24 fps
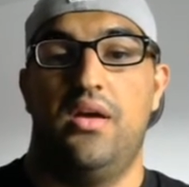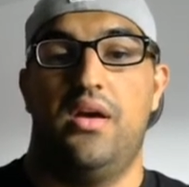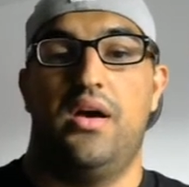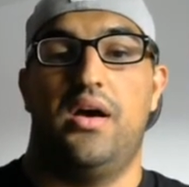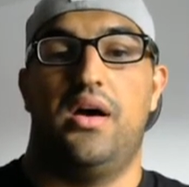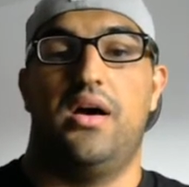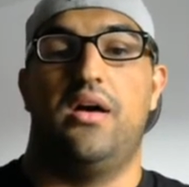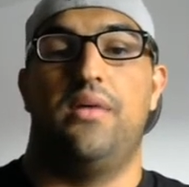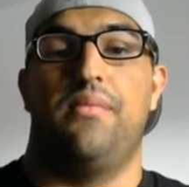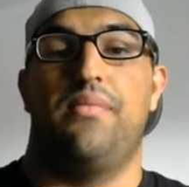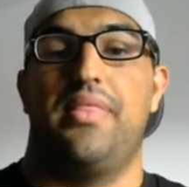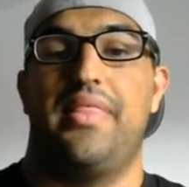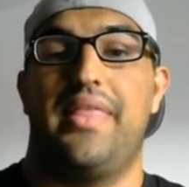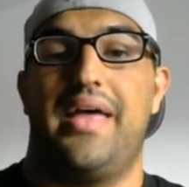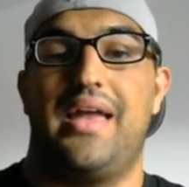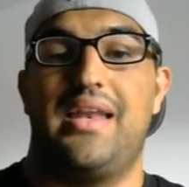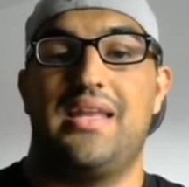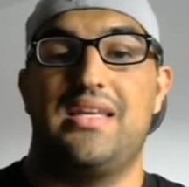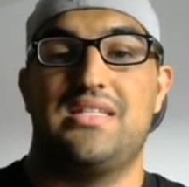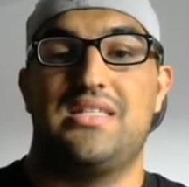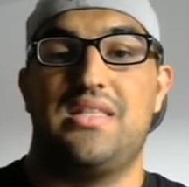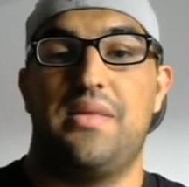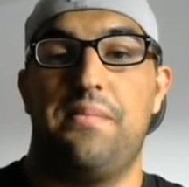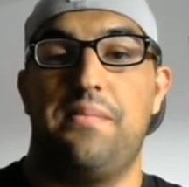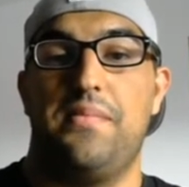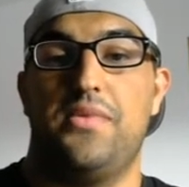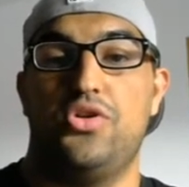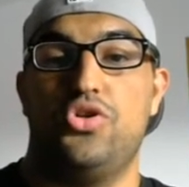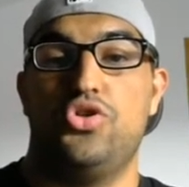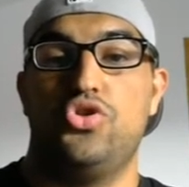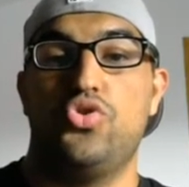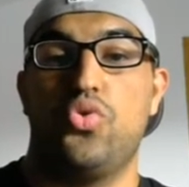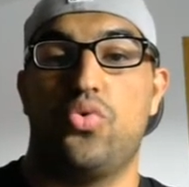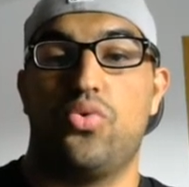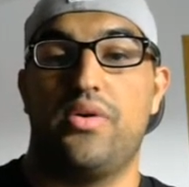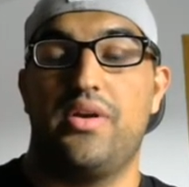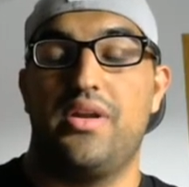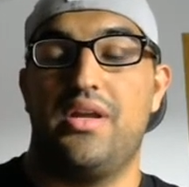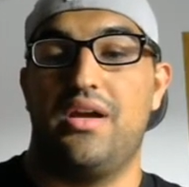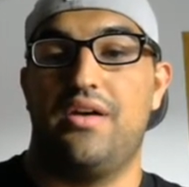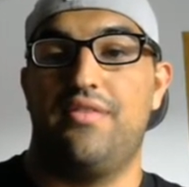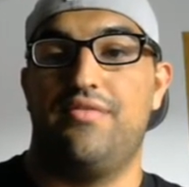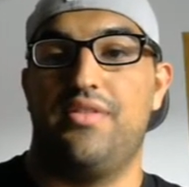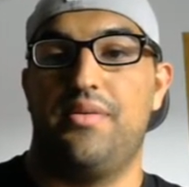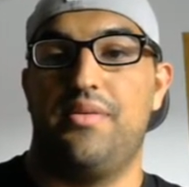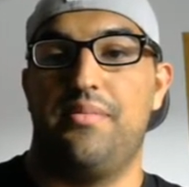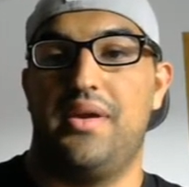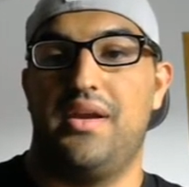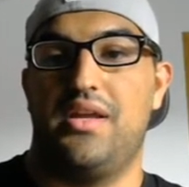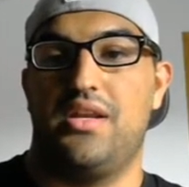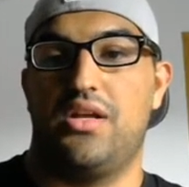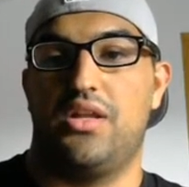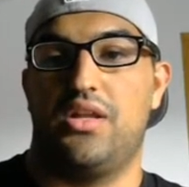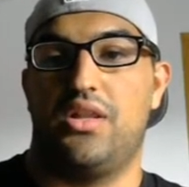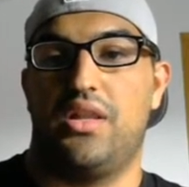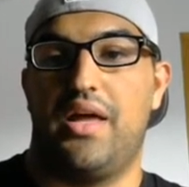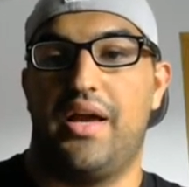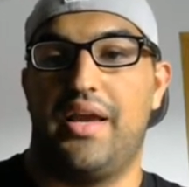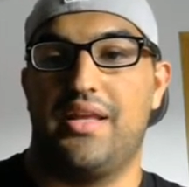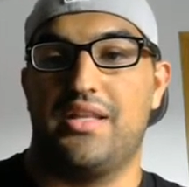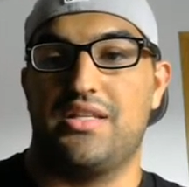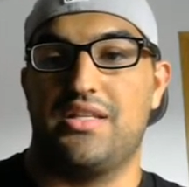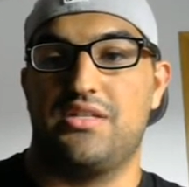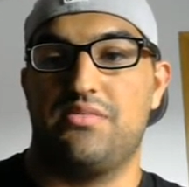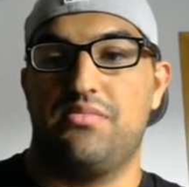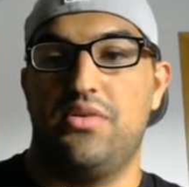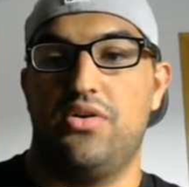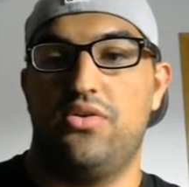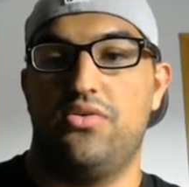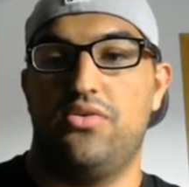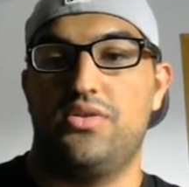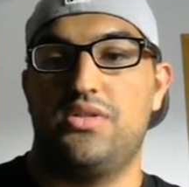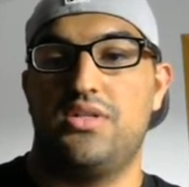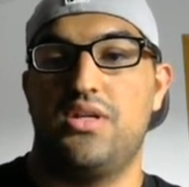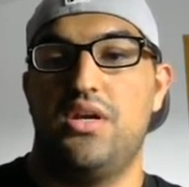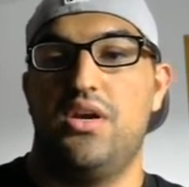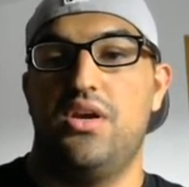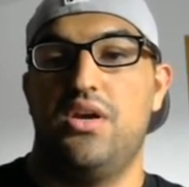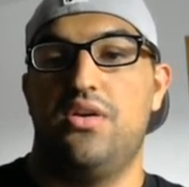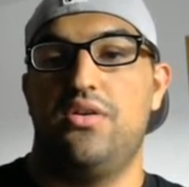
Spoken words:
That is the majority of the main alliance modes.